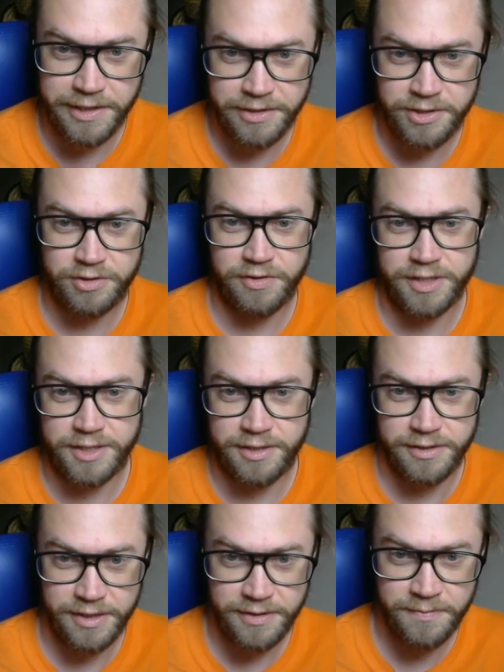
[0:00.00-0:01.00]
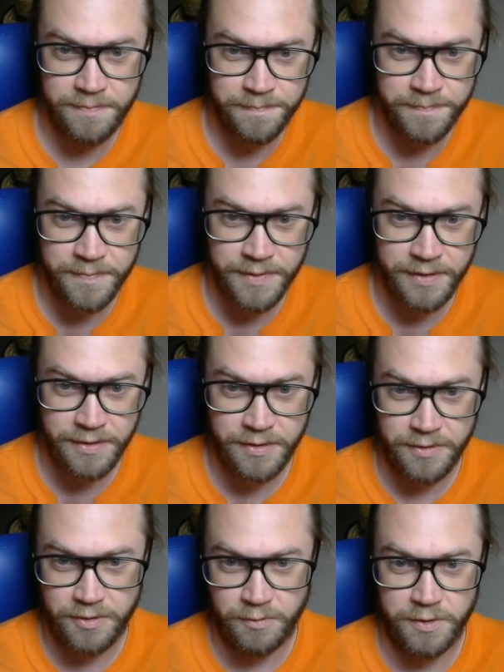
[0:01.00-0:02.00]
interested in,
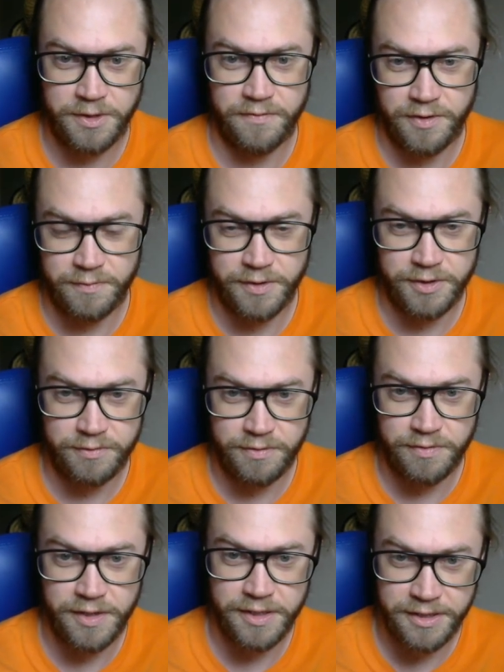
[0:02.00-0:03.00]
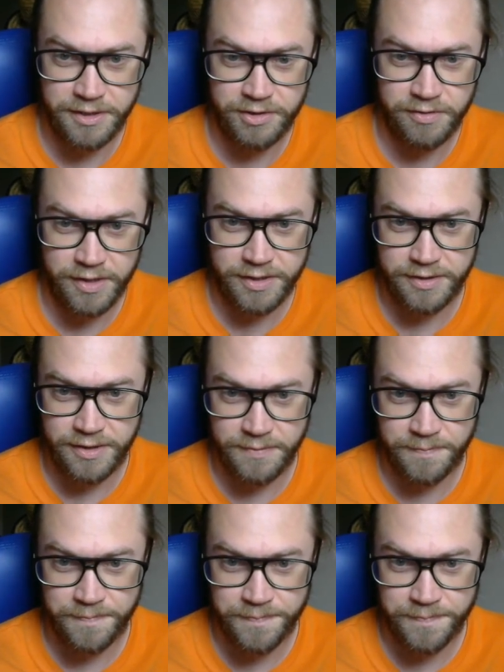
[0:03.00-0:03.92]
or one of the ones we're really interested in.